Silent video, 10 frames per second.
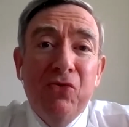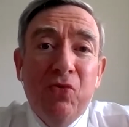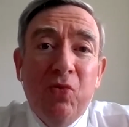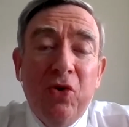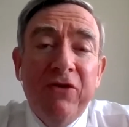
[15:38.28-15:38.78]

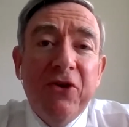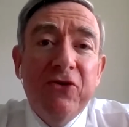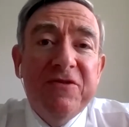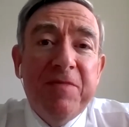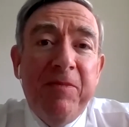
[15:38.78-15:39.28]
one of
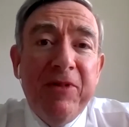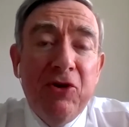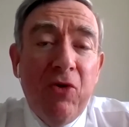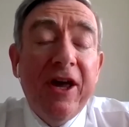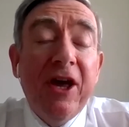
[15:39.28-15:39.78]
those people
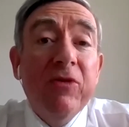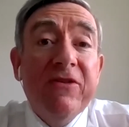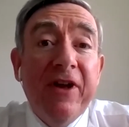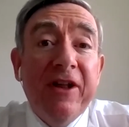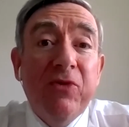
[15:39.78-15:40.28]
who I always
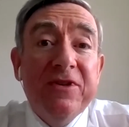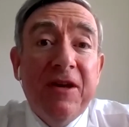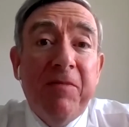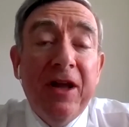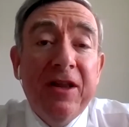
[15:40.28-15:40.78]
felt was a
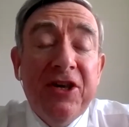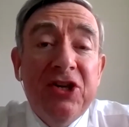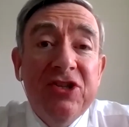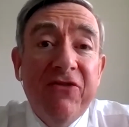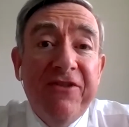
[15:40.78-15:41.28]

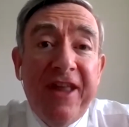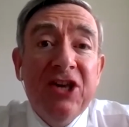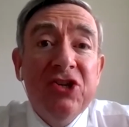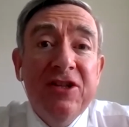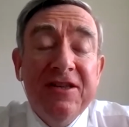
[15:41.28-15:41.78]
politician of
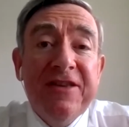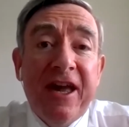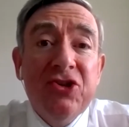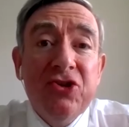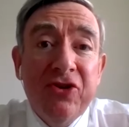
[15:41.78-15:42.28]
national
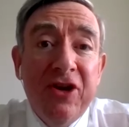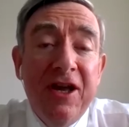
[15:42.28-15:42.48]
stature,